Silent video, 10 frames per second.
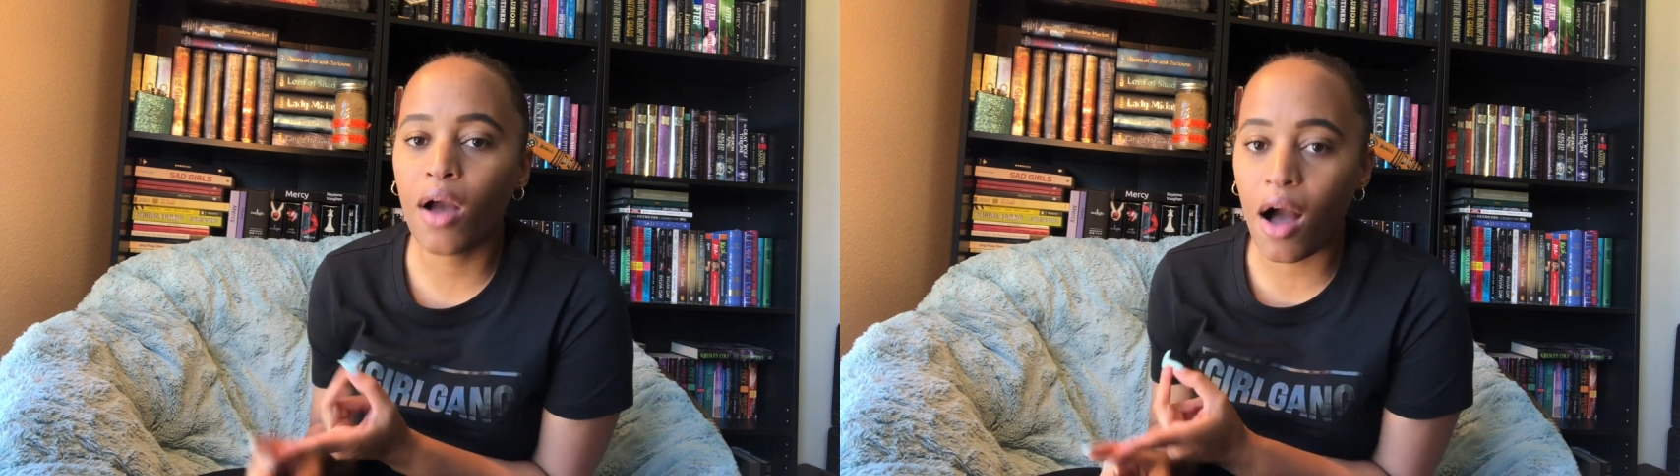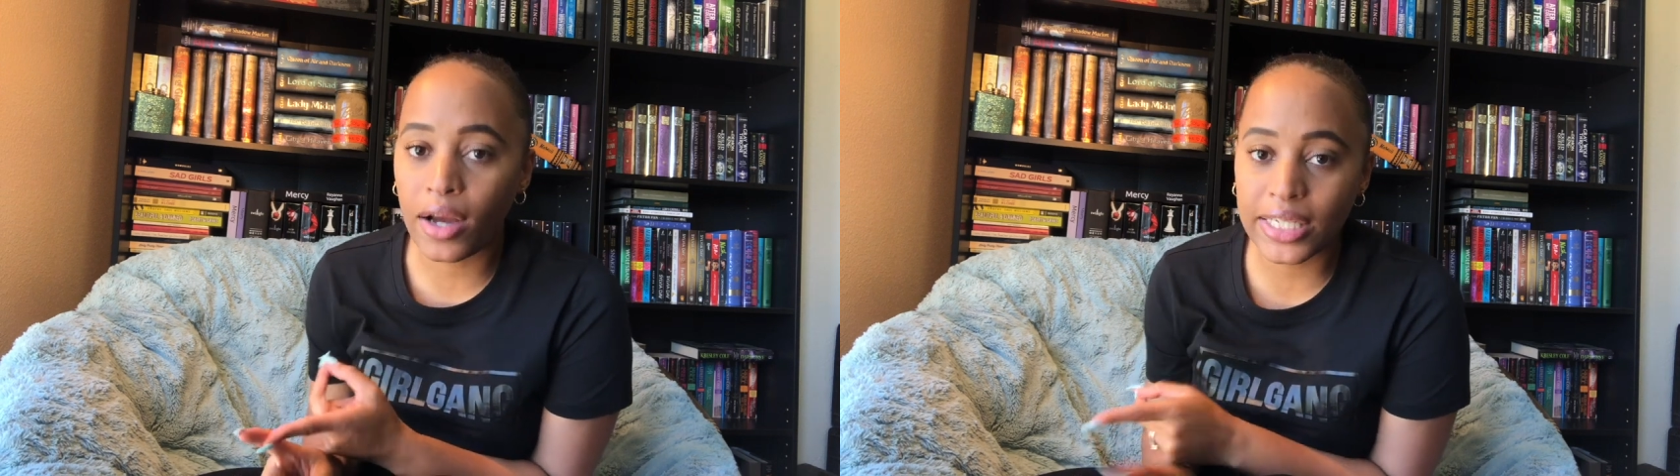
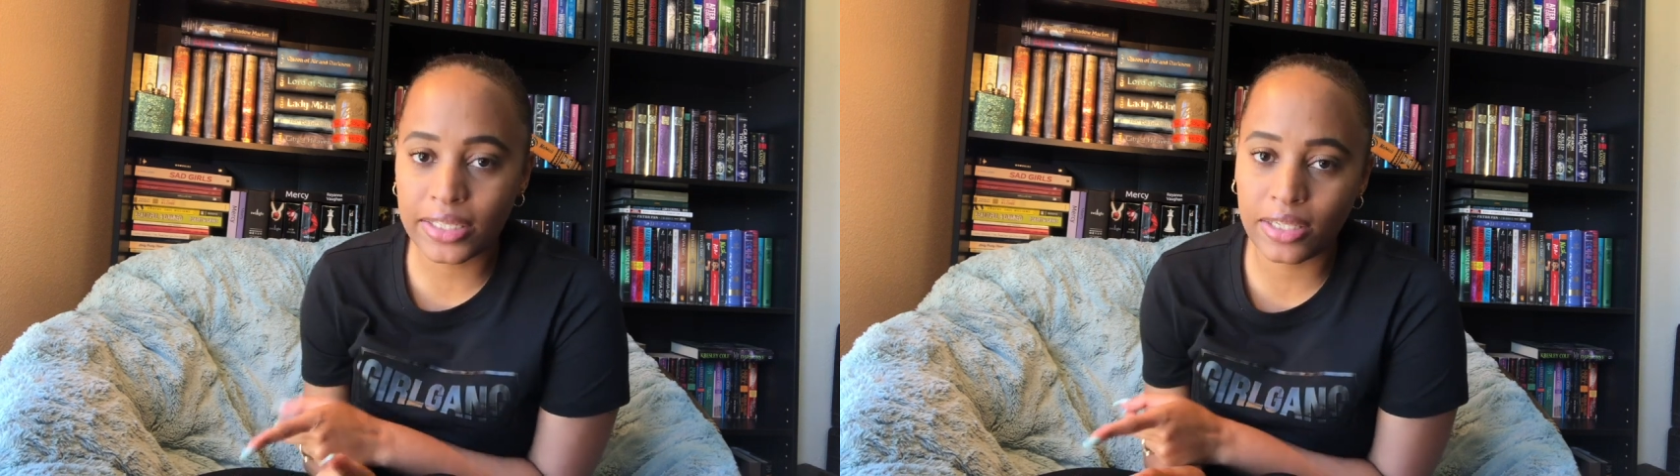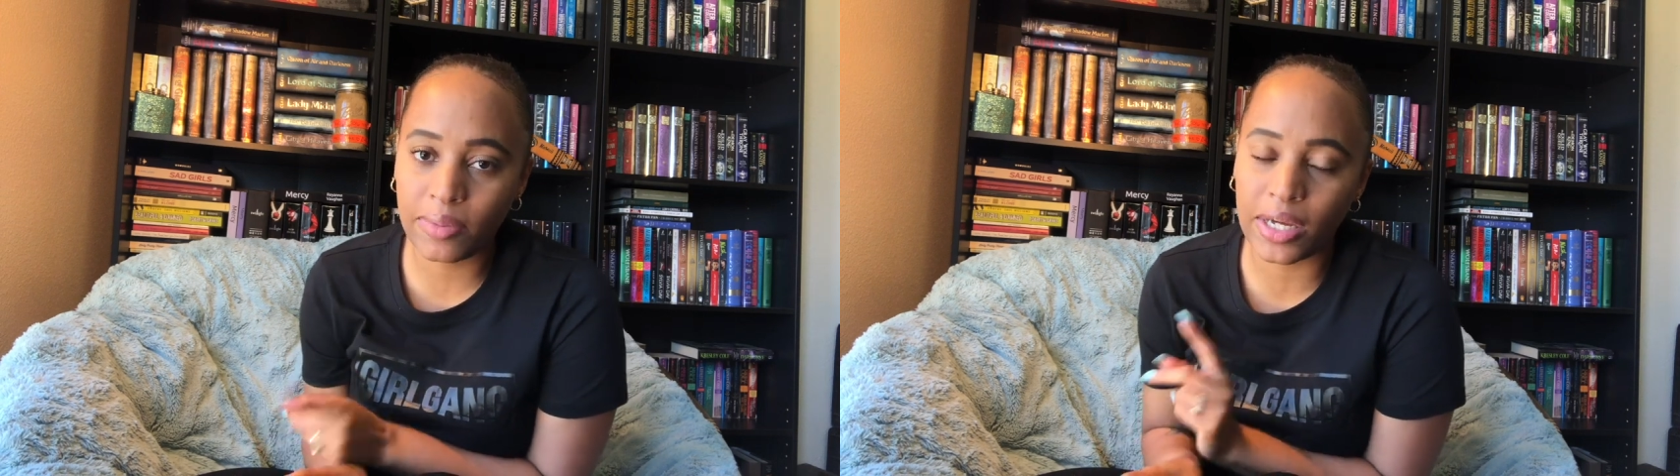
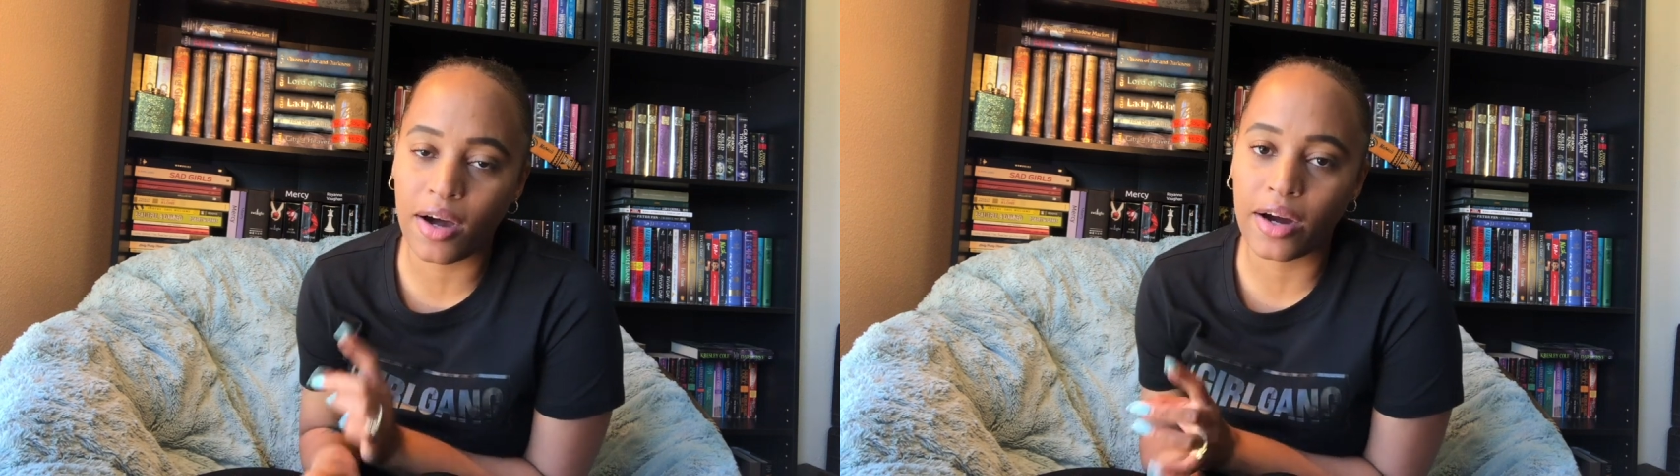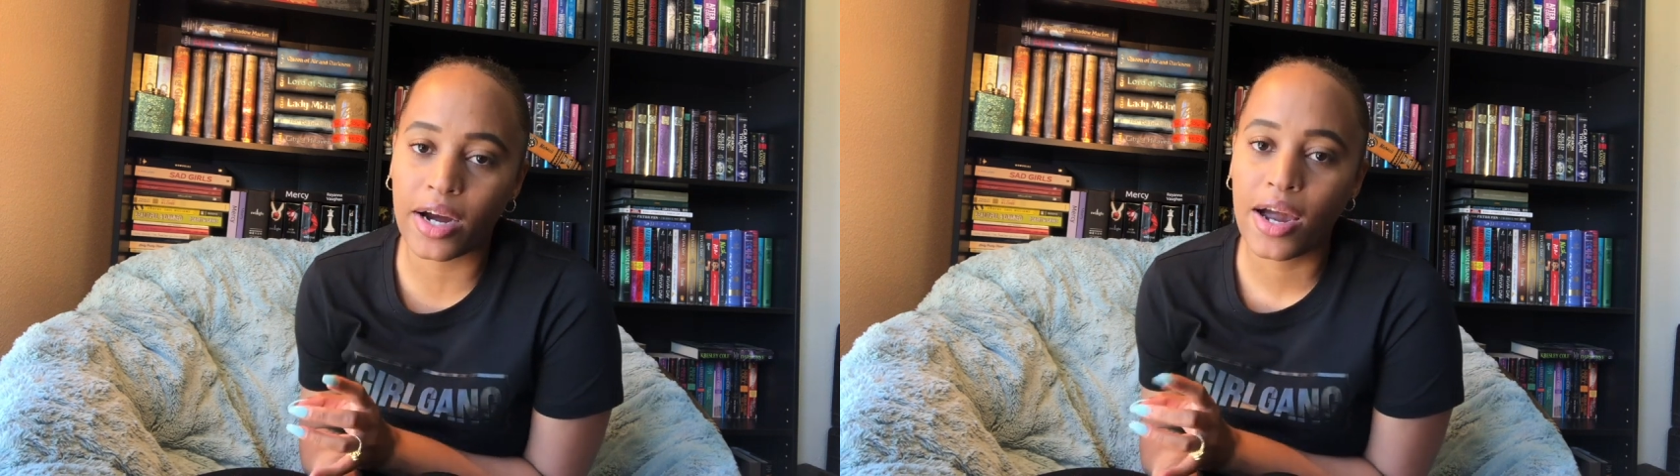August
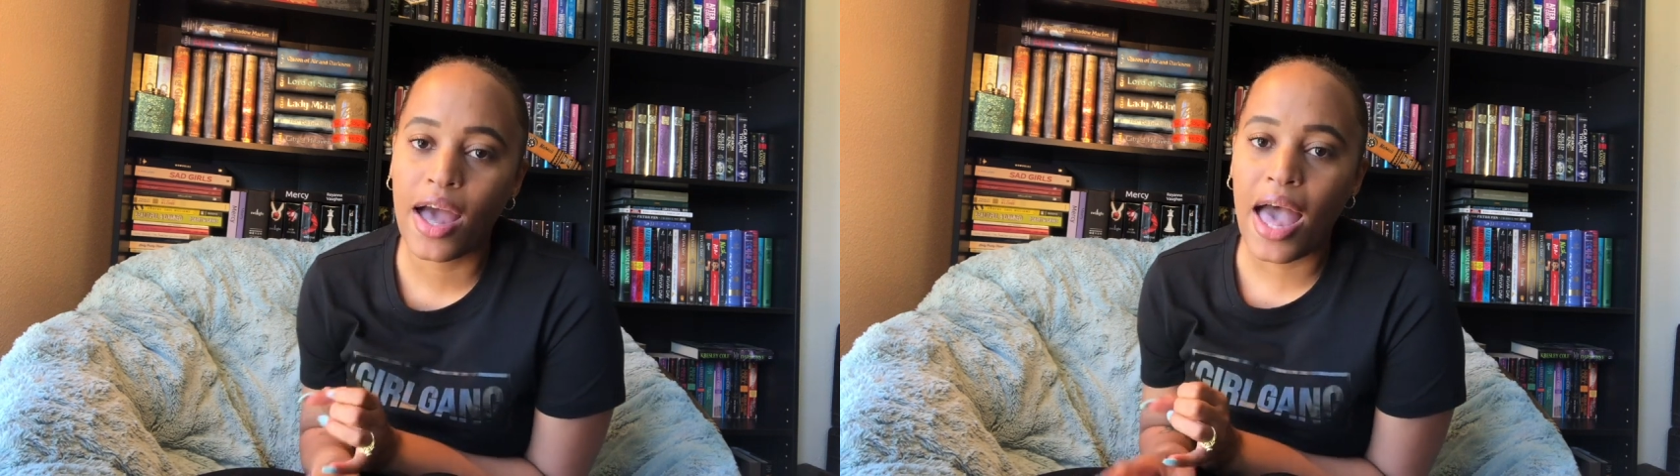TBR